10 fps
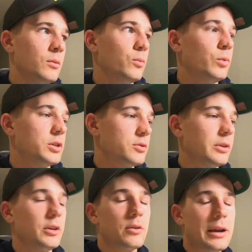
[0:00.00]
which is
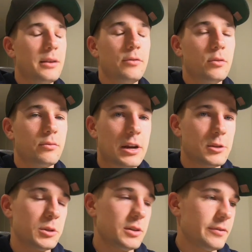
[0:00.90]
really great if you're
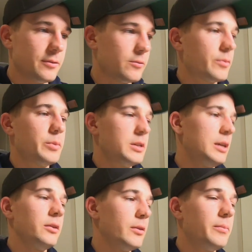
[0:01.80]
race-specific for a
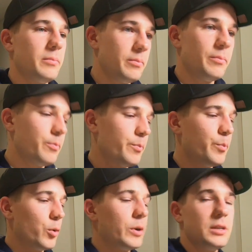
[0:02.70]
particular
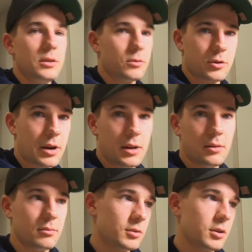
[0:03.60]
point in your training
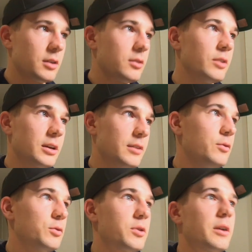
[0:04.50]
cycle. Like if
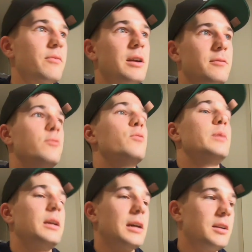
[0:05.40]
you're trying to run 4
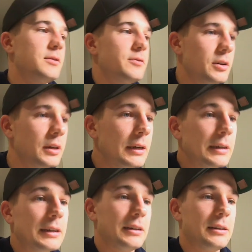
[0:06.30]
minute k's for
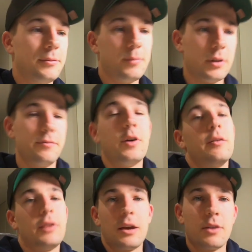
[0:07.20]
a
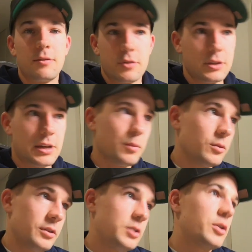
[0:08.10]
5k run, for example,
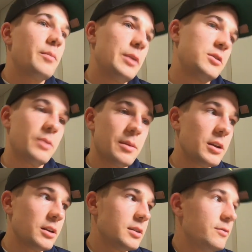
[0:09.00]
and you're trying to beat 20
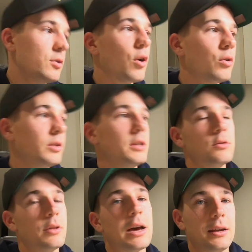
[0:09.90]
minutes, if you only
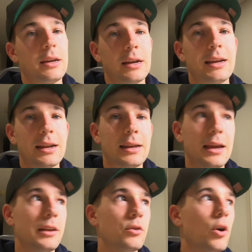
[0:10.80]
do that again and again and
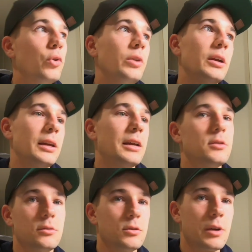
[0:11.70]
again, you're only going to get
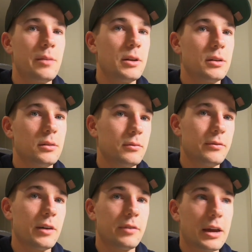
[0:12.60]
to 20 minute
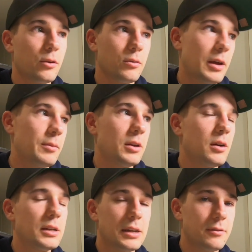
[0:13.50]
5k or maybe a
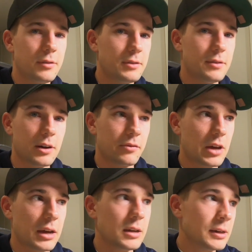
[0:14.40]
19:55
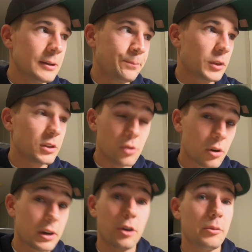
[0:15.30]
k. It's not
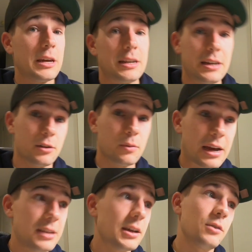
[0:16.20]
going to help you get down to an
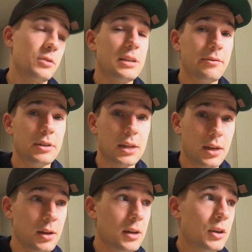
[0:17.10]
18 or a 17.
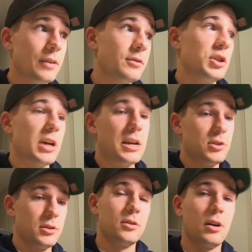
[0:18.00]
You have to change
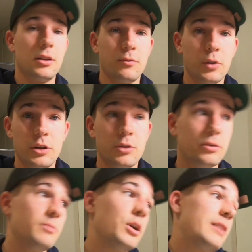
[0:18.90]
the style of what you're
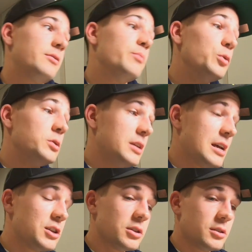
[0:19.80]
doing. You might have to boost the
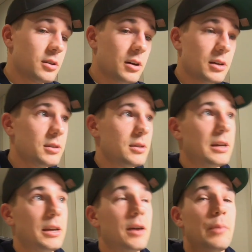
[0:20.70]
engine size to
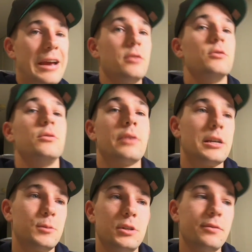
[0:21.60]
then come back and do the
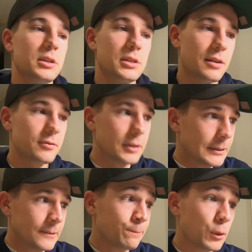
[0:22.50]
race specific stuff,
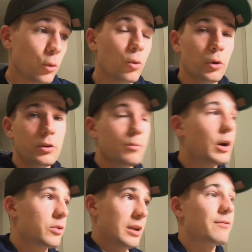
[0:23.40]
or you
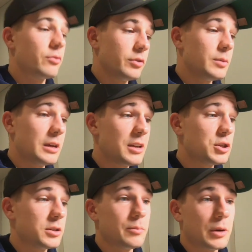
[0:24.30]
might already have a really big
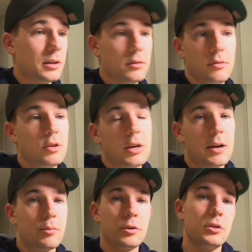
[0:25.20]
engine but you
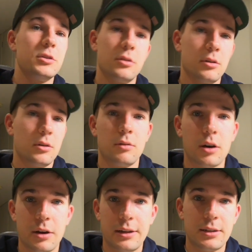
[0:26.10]
can't produce it on a
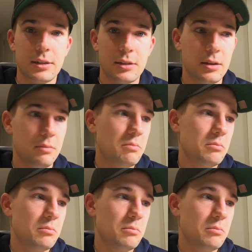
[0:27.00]
high intensity,